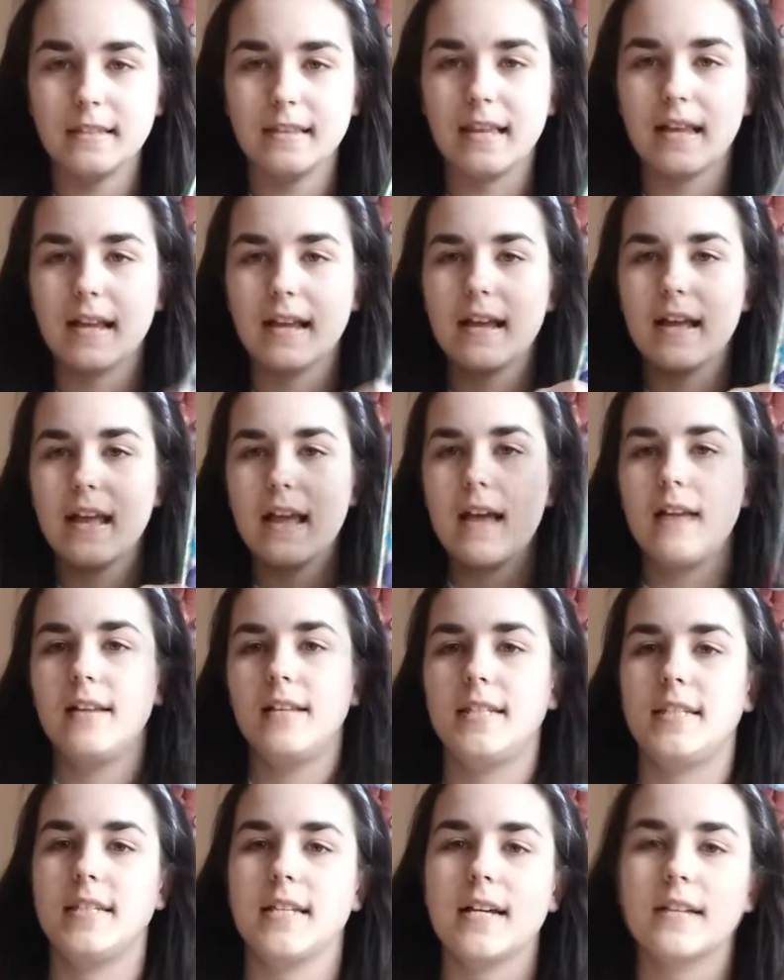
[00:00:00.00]
Like
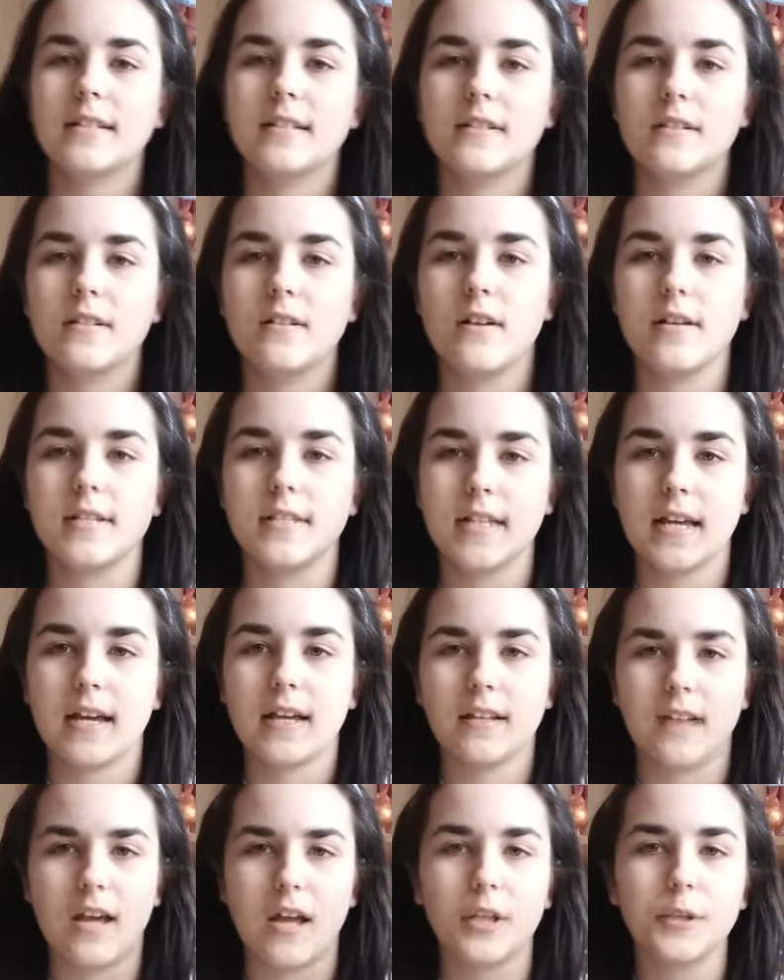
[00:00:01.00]
that
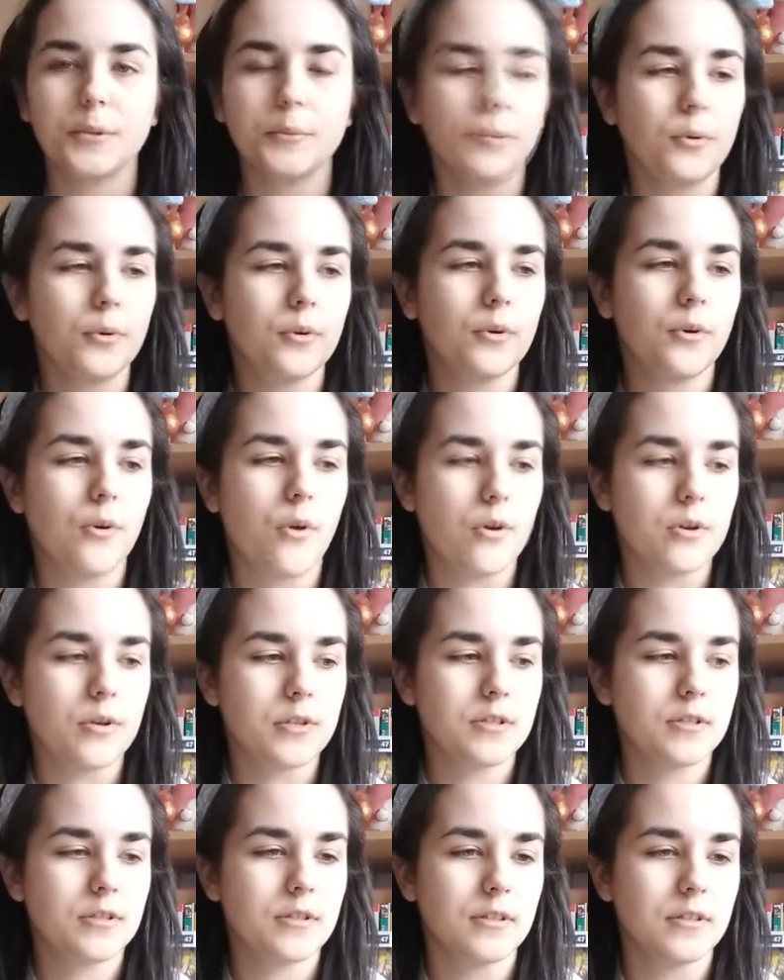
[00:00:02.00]
second-hand book
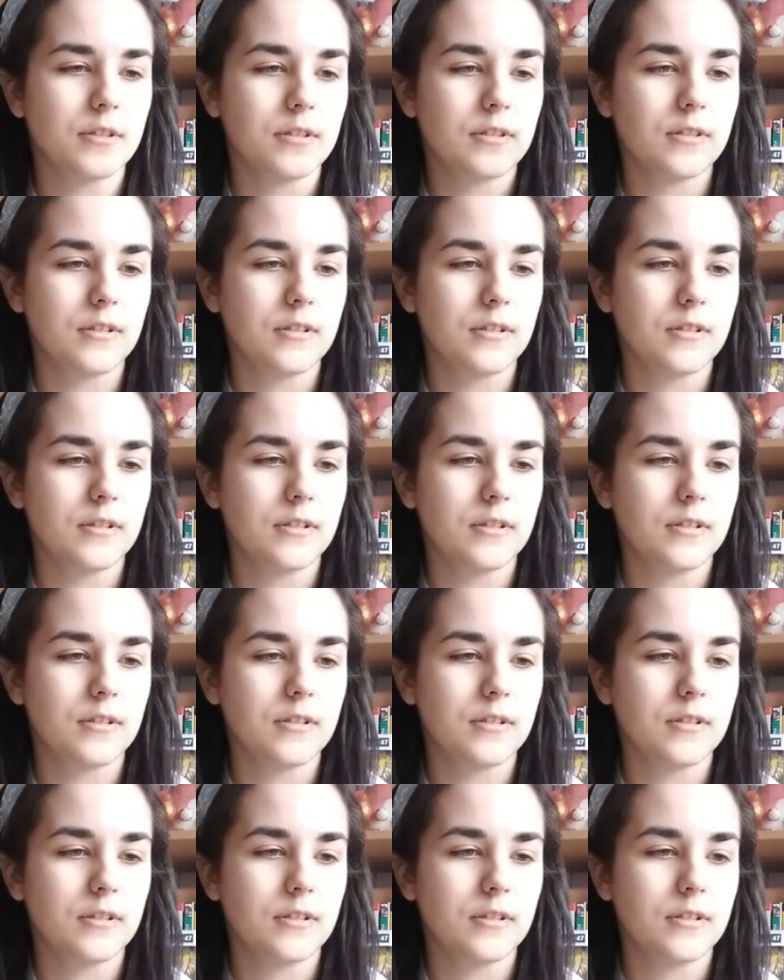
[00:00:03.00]
costed